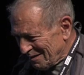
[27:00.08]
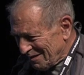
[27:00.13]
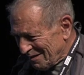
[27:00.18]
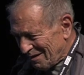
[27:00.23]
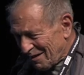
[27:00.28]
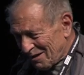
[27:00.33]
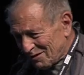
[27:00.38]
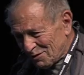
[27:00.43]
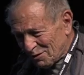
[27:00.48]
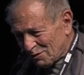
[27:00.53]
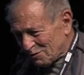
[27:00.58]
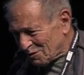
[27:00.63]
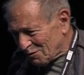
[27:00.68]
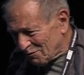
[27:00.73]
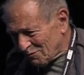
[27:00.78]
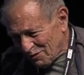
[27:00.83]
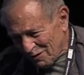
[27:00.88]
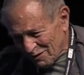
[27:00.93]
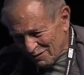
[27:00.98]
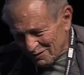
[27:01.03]
I took some
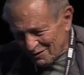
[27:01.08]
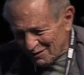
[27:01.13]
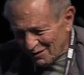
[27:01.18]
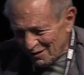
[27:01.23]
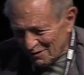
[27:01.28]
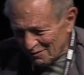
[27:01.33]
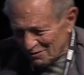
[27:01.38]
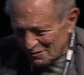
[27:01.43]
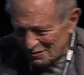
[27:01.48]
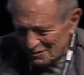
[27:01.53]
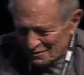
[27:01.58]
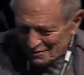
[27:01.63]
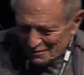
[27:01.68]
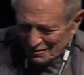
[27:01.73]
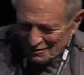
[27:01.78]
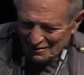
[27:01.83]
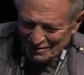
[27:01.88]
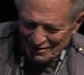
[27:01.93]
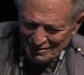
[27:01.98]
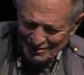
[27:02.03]
photographs,
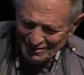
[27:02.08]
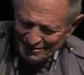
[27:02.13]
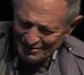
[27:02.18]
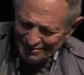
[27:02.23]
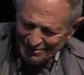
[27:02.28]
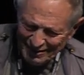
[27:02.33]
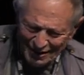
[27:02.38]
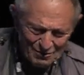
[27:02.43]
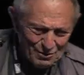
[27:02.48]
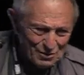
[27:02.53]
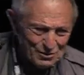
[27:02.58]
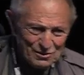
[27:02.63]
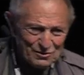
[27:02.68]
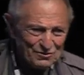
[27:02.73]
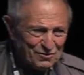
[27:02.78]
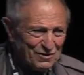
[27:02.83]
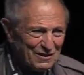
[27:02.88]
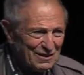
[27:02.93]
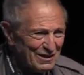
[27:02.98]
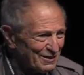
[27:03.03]
and I wasn't
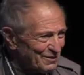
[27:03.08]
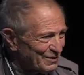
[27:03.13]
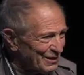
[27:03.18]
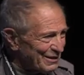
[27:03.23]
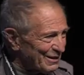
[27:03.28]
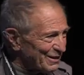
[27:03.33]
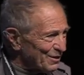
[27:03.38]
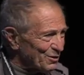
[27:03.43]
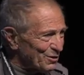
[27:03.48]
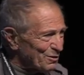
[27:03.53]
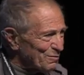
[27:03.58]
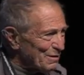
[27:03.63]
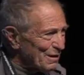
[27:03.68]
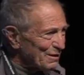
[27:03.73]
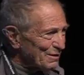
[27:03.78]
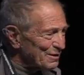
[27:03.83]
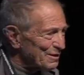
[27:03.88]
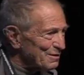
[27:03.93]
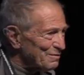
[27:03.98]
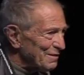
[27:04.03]
feeling very good
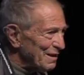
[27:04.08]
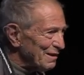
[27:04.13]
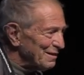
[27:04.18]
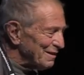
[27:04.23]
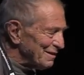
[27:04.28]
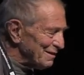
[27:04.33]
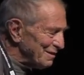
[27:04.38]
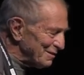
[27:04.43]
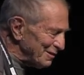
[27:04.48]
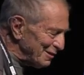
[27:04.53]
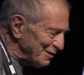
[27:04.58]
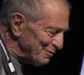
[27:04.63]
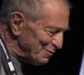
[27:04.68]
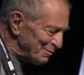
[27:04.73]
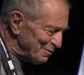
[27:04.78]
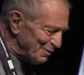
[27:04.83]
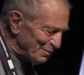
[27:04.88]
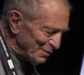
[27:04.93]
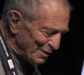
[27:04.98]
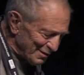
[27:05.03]
about them. They didn't seem to
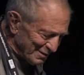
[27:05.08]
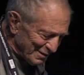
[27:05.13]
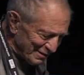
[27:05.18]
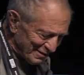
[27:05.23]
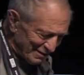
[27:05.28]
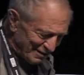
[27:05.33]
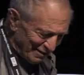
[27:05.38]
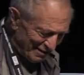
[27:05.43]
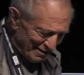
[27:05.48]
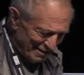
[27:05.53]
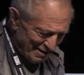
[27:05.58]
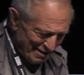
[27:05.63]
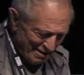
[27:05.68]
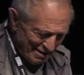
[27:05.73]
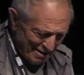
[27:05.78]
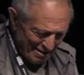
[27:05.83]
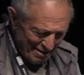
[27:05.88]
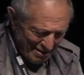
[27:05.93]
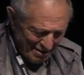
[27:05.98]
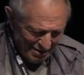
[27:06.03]
be working.
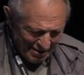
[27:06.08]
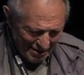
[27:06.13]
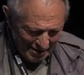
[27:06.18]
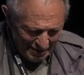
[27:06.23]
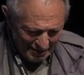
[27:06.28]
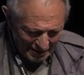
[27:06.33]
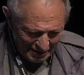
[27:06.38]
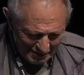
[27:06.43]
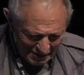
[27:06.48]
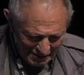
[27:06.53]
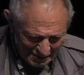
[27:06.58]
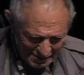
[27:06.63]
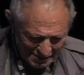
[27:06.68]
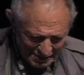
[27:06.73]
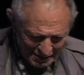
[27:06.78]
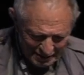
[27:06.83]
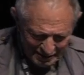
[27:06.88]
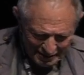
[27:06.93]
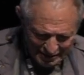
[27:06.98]
And then she said,